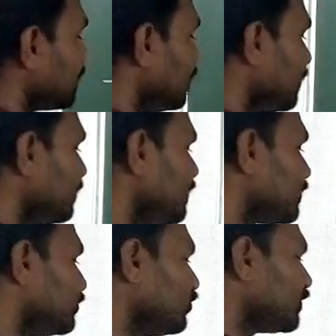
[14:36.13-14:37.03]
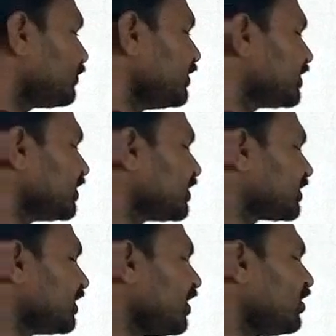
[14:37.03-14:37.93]
means those features
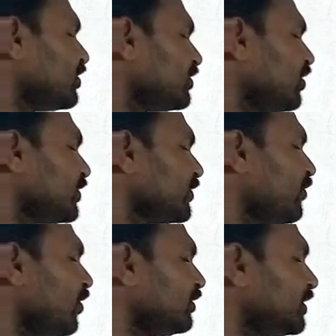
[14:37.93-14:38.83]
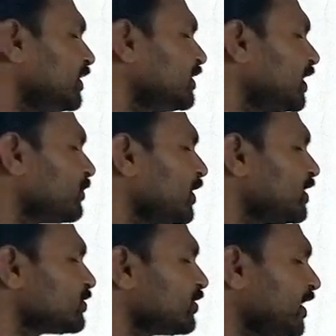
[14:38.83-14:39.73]
they are not evolved in that
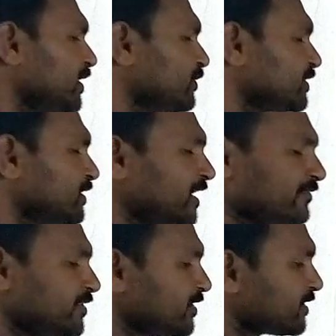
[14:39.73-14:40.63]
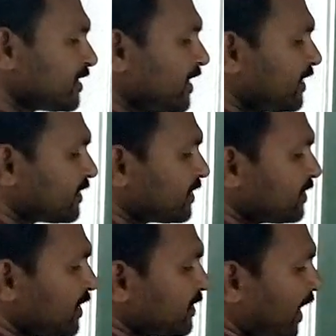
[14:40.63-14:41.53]
plants or animals. That features like such
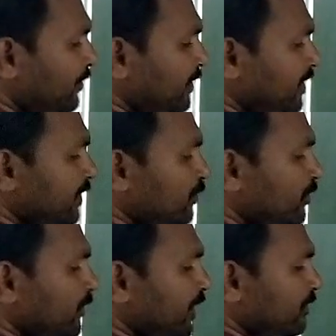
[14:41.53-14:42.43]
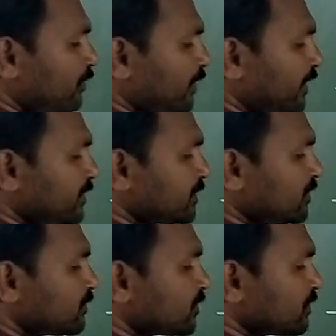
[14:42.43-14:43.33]
as habitat of that
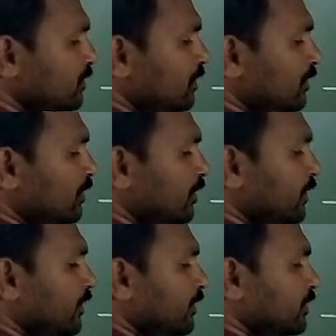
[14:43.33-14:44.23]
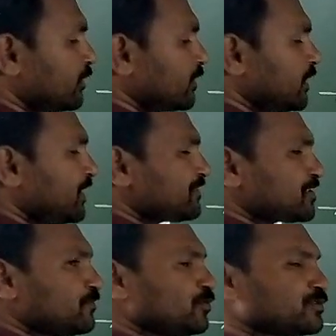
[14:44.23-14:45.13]
organisms. If
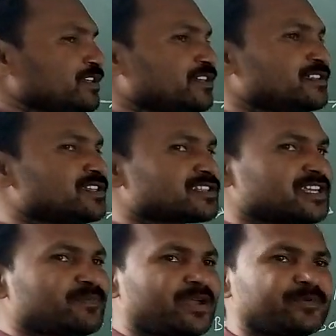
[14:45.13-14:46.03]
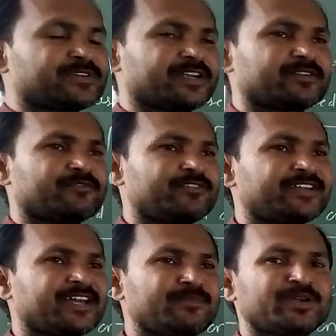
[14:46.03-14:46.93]
suppose there is a same habitat, we
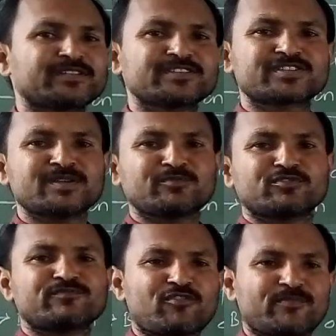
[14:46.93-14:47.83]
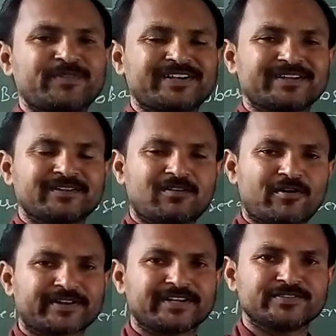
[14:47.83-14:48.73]
can make the same group of that
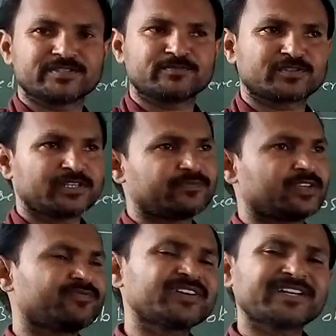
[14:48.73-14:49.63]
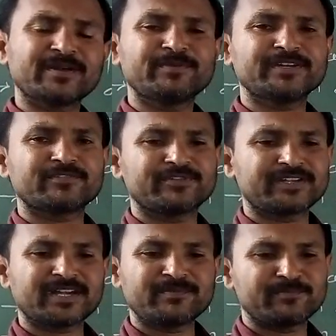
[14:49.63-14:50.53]
organisms. If different habitat, we
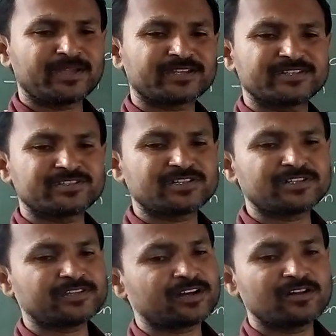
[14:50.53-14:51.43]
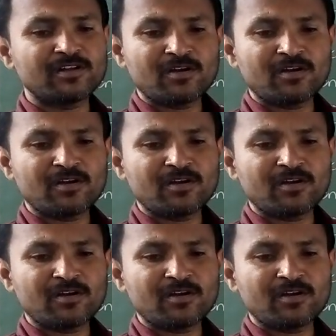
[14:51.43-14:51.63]
can make easily the